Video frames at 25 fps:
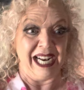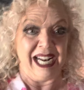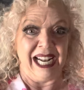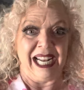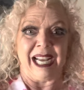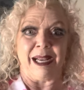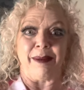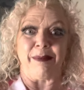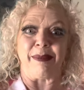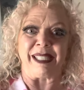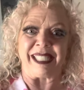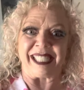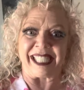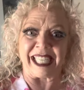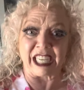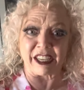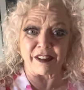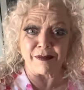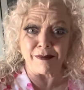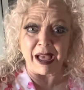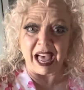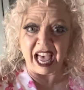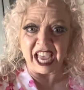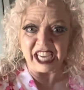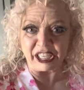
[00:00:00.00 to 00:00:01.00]
I'm sick of
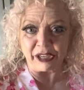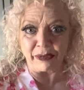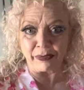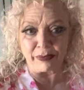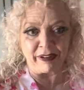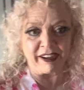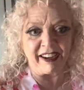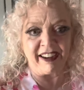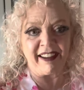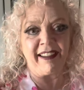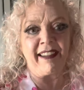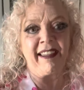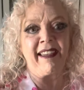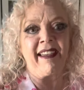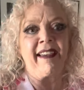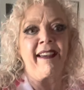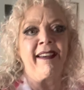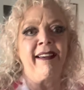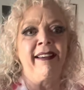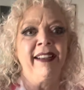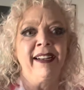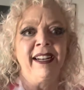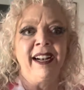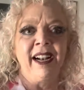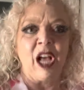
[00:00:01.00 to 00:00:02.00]
my career.
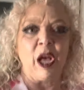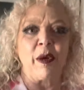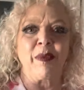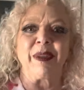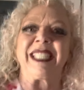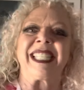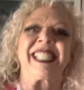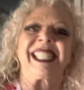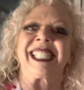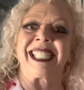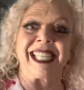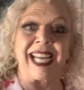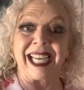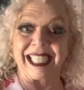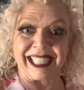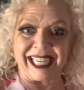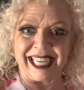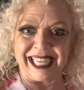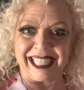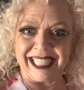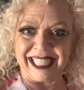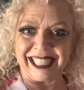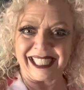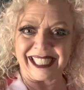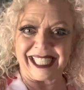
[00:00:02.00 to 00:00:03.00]
I'll be stuck
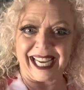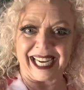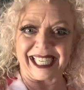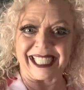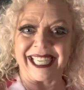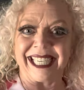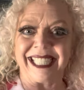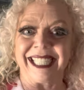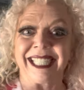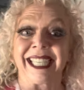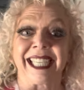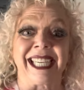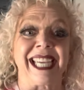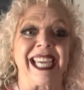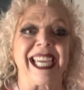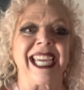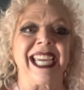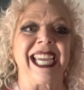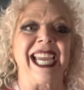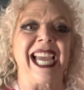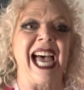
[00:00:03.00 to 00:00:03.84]
in second gear.